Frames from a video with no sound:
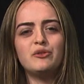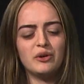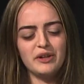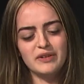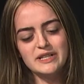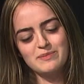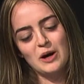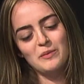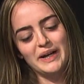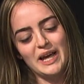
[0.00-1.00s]
you don't even
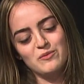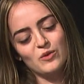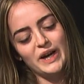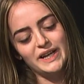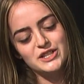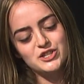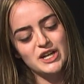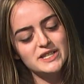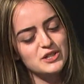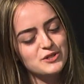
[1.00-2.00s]
spell my name right. It's
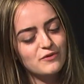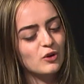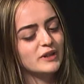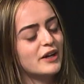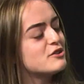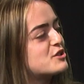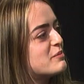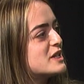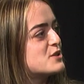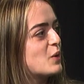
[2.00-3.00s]
just there's four letters. You
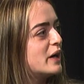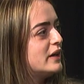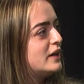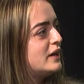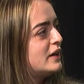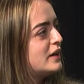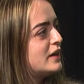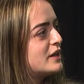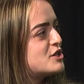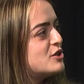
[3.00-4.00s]
missed one.
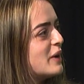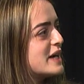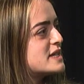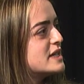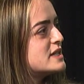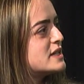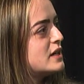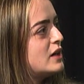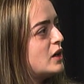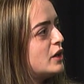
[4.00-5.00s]
Two what S's. What did
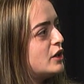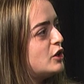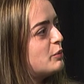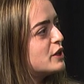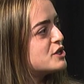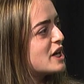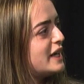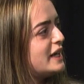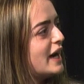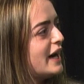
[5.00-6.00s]
I put? You put J
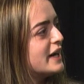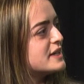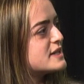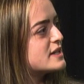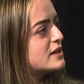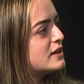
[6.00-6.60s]
E S.